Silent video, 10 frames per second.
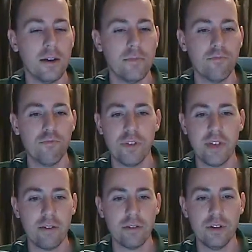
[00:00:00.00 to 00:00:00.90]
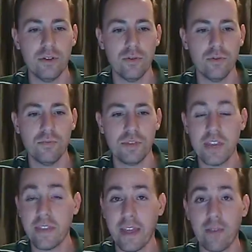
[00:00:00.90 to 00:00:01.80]
without you
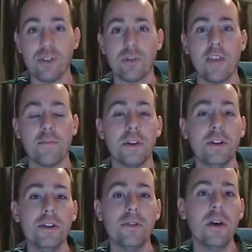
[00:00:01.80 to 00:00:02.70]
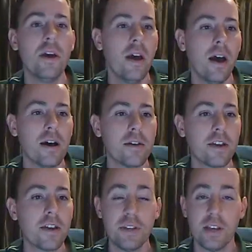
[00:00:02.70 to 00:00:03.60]
saying that was okay for me to do. The
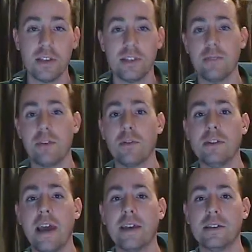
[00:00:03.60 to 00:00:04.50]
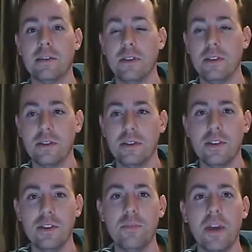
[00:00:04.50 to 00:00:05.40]
government does the same thing with taxes.
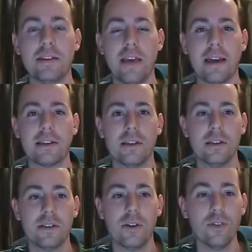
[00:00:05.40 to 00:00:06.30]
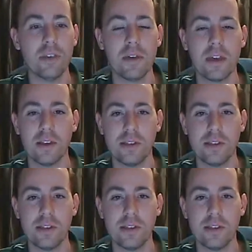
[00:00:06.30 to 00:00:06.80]
You pay taxes only because they